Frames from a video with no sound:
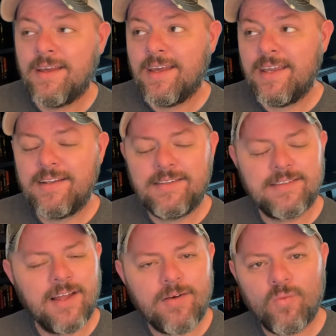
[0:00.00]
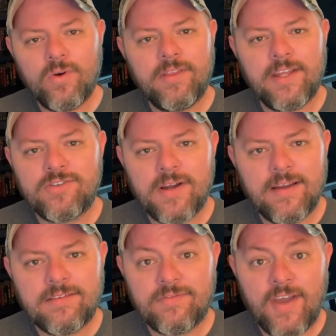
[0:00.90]
He's not one that
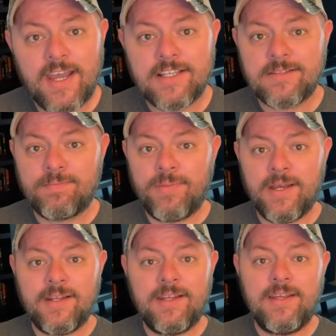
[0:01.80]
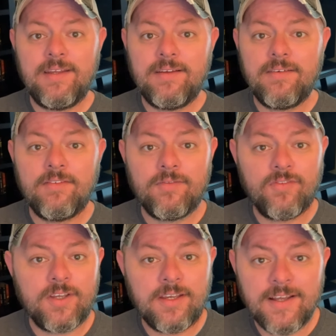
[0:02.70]
drives fast, but he
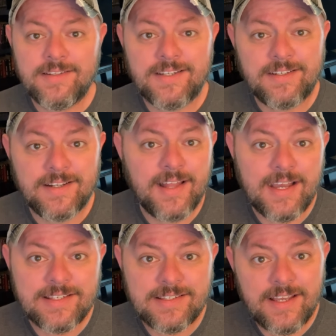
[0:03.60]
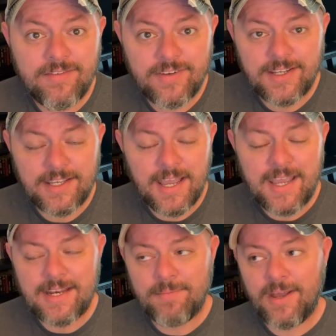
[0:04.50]
guns it to like 70,
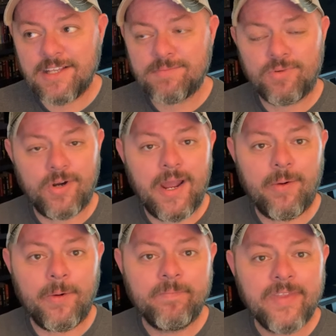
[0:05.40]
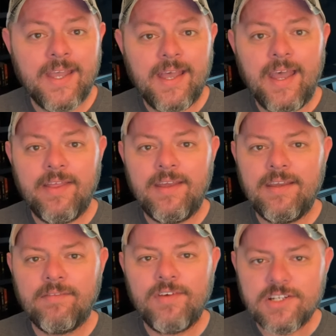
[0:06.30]
80 miles per hour. And he
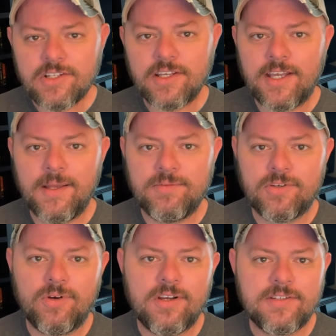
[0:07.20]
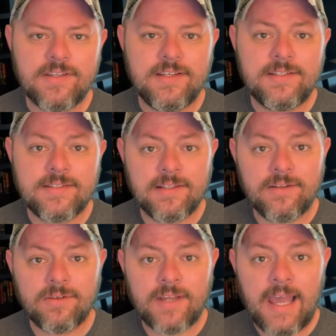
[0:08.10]
eventually comes across this
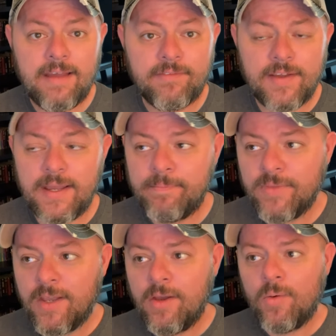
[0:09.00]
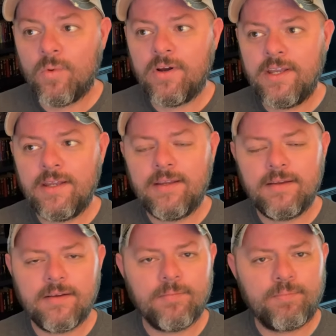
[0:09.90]
little cafe where he
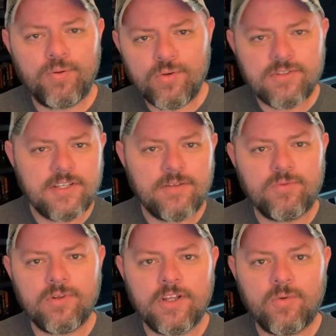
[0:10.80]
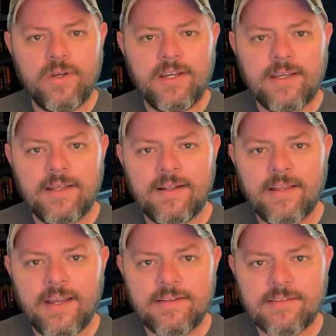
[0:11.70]
pulls in really quick and
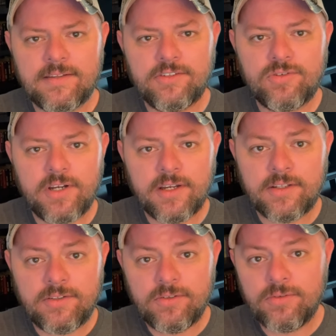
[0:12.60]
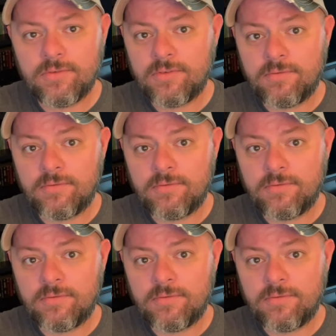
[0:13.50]
allows the truck to